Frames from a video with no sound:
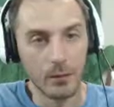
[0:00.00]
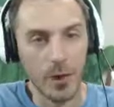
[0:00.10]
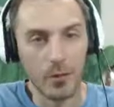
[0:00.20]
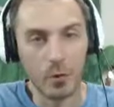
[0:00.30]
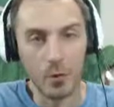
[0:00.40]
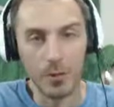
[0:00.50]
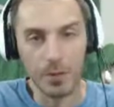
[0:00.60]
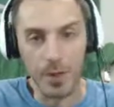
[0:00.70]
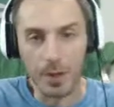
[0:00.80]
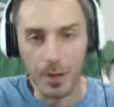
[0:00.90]
5
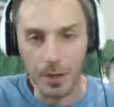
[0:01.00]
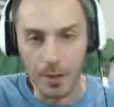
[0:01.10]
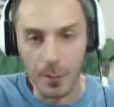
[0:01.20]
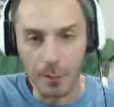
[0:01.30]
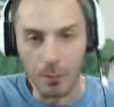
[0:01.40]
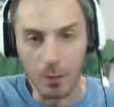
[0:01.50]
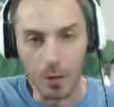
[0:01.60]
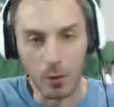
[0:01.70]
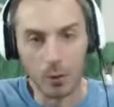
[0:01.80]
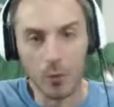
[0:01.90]
coins and
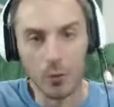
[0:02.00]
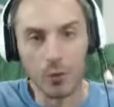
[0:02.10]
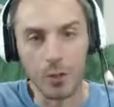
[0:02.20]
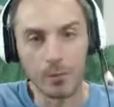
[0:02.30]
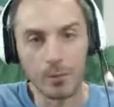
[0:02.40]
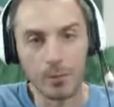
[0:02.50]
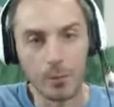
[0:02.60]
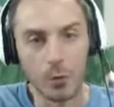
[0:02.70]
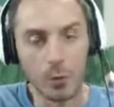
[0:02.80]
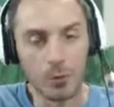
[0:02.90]
a Lola Persian.
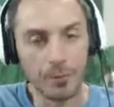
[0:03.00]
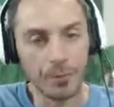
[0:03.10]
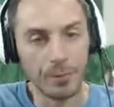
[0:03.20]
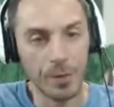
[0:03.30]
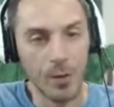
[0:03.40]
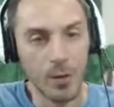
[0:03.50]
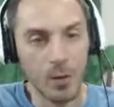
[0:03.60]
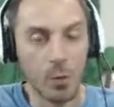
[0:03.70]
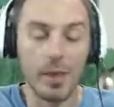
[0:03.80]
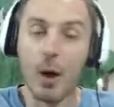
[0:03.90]
Cool.
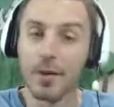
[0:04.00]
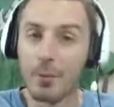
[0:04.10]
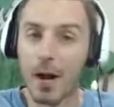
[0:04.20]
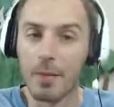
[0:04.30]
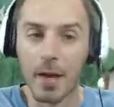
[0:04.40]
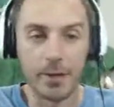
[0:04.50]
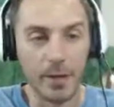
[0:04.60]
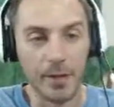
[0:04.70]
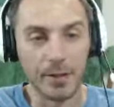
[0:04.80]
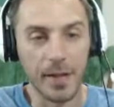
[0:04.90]
Well, now I can buy that
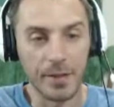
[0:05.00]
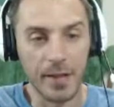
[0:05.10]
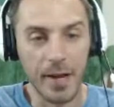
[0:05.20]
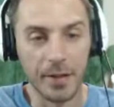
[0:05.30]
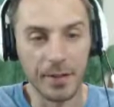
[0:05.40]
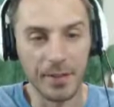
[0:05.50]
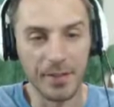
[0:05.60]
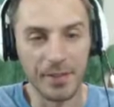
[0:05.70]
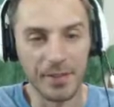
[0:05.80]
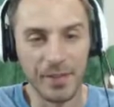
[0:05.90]
deck,
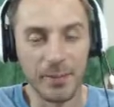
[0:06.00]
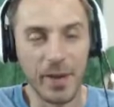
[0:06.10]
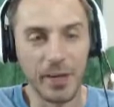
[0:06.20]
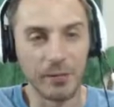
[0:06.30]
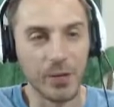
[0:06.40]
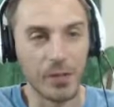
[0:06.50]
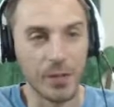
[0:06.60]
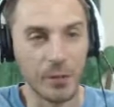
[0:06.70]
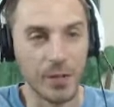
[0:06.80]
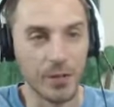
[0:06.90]
that pack of
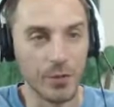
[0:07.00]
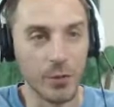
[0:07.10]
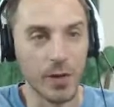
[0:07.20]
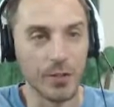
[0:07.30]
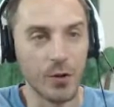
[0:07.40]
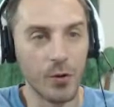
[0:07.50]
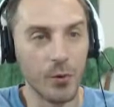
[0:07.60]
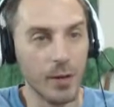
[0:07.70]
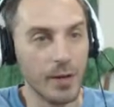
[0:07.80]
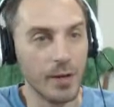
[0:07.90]
cards anyways. Let's go ahead and
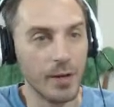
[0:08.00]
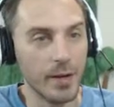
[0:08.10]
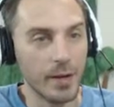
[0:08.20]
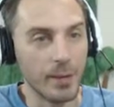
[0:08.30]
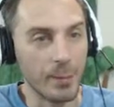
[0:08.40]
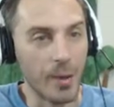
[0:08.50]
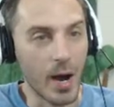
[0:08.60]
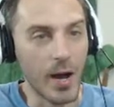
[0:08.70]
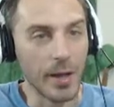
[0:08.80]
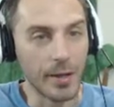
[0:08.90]
go
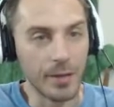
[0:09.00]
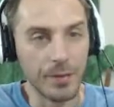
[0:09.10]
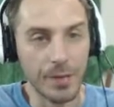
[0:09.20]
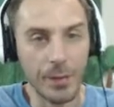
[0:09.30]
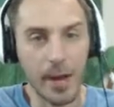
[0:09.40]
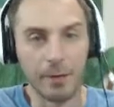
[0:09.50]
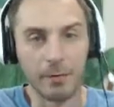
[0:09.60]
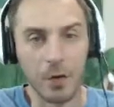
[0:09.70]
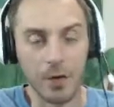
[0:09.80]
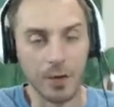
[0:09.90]
buy the pack
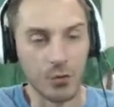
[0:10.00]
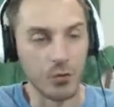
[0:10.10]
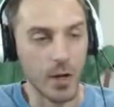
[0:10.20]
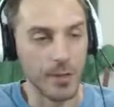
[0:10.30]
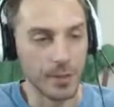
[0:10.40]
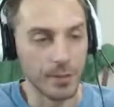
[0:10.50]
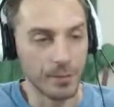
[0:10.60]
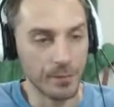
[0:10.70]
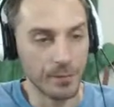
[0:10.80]
of Guardians Rising.